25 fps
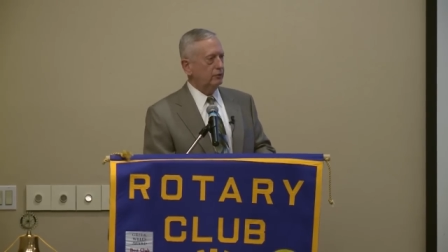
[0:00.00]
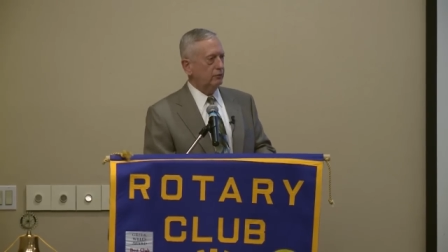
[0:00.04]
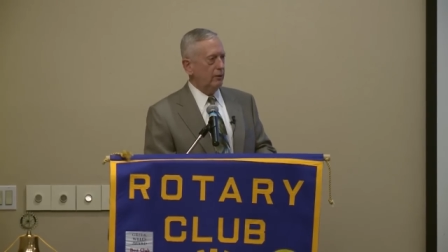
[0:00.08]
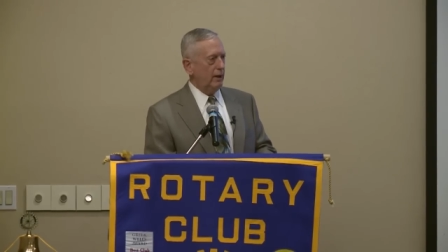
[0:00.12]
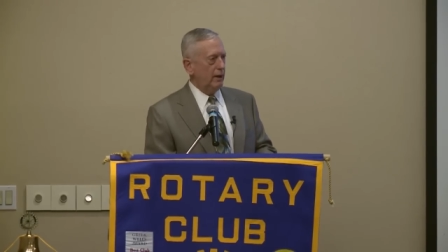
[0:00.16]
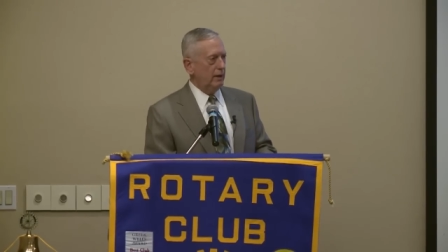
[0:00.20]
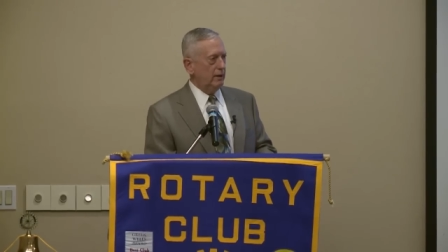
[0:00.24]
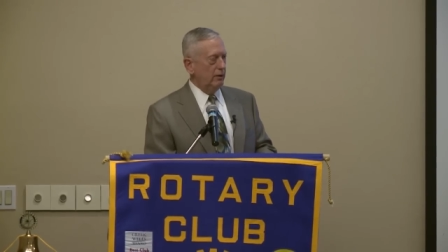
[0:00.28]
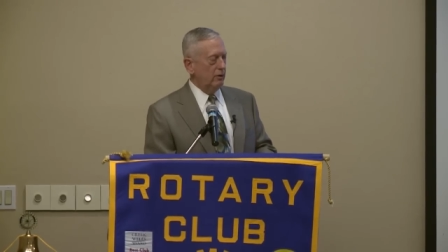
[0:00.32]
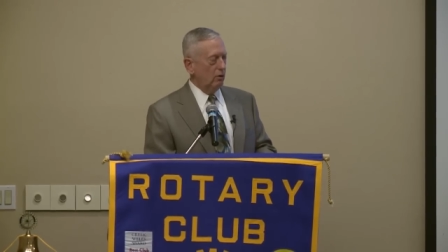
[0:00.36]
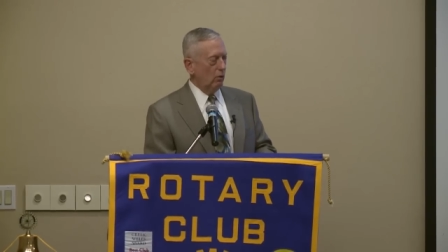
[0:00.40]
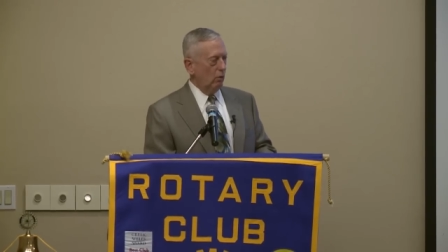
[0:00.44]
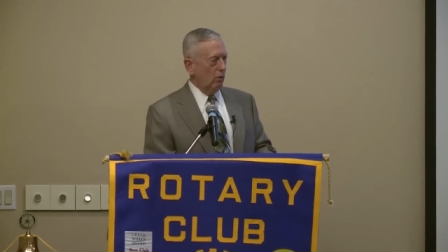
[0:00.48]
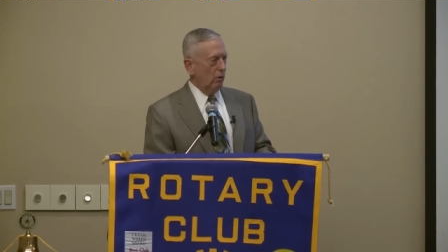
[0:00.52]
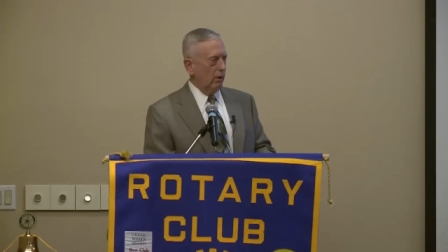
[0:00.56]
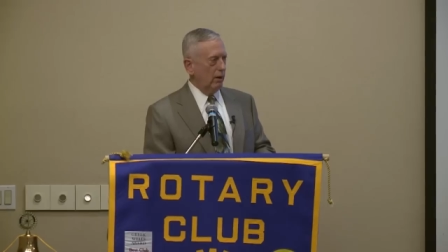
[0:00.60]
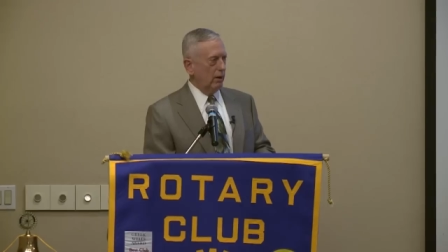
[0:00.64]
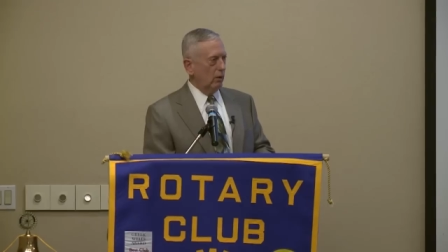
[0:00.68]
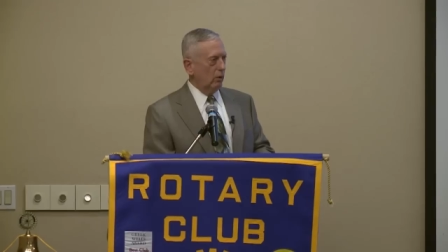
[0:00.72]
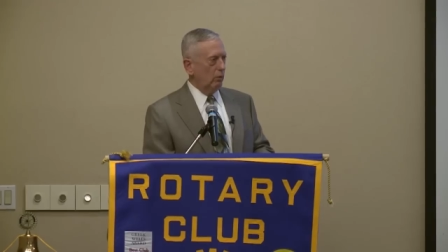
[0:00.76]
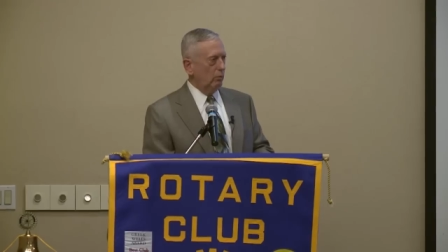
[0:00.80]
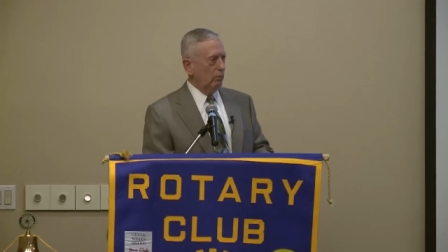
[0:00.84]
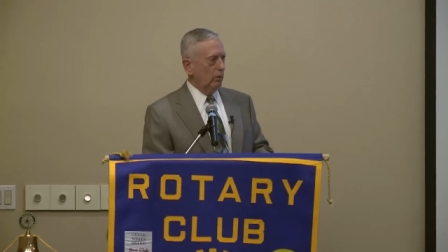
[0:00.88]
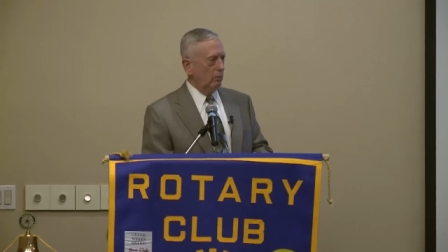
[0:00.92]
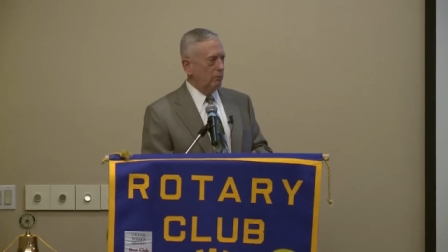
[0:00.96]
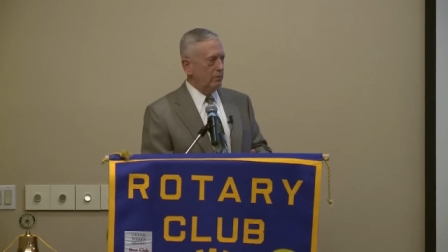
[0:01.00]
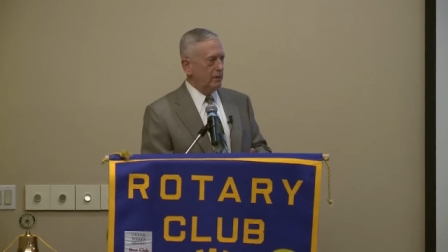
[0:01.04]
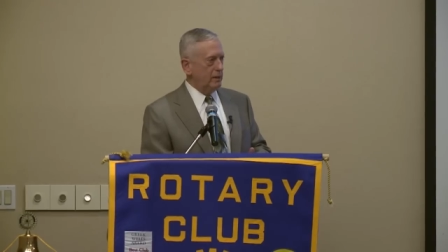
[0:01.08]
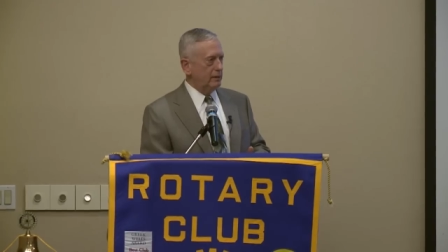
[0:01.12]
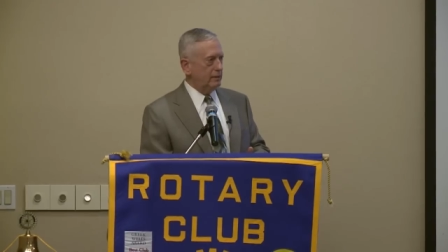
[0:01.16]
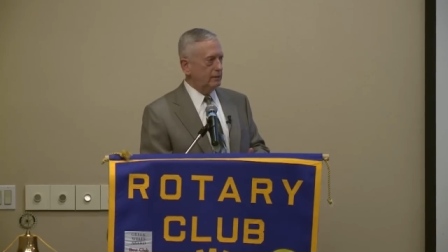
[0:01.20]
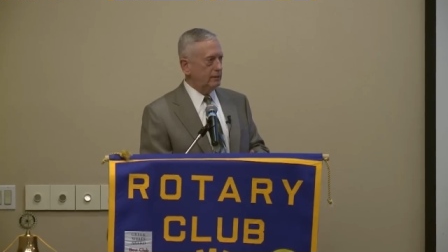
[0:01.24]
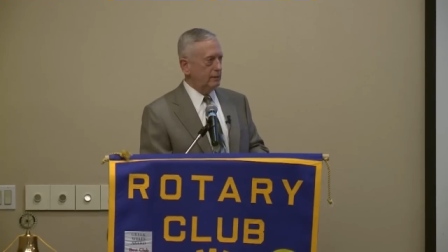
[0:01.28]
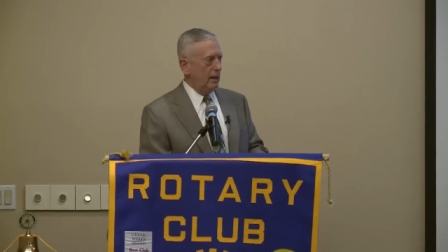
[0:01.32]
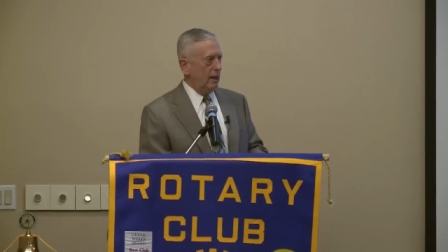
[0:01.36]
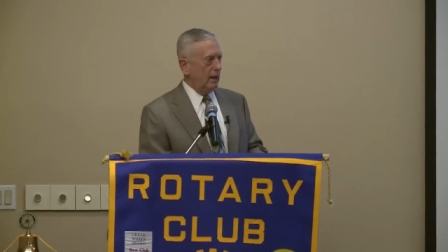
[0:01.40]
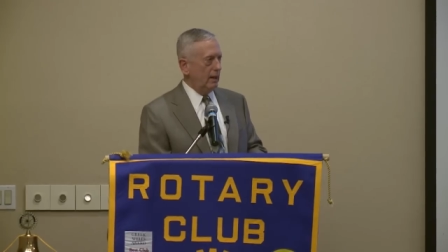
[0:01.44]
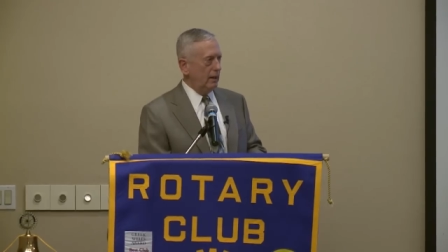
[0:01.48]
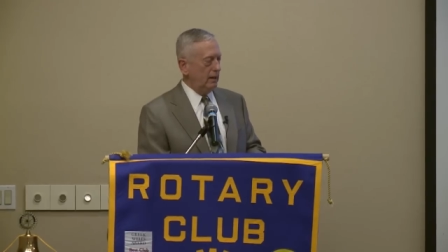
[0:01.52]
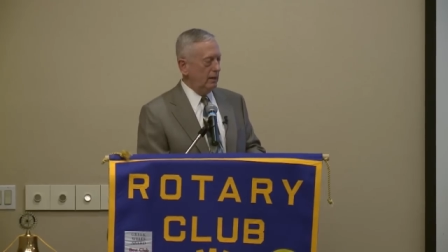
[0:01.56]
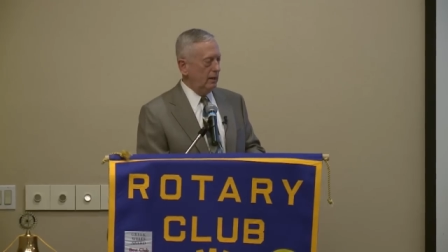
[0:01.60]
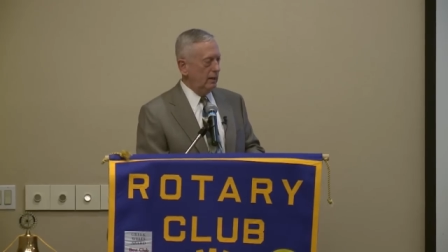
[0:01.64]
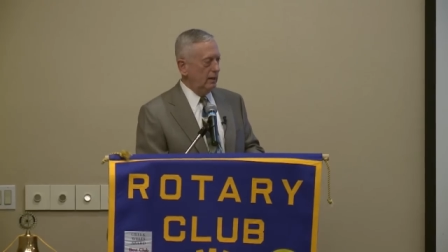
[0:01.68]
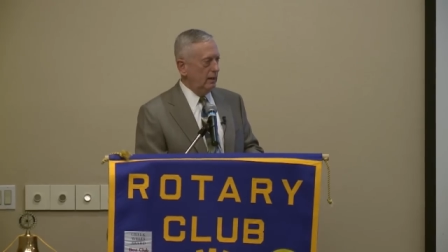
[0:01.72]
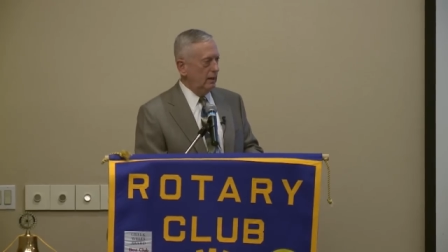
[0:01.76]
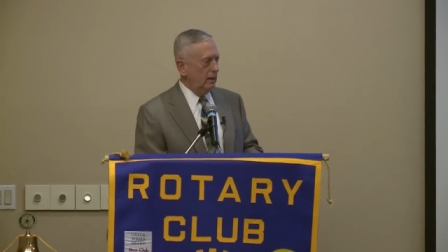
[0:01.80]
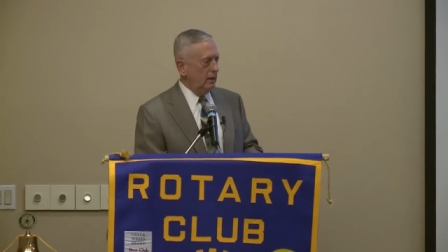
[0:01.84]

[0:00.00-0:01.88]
traded oil will be set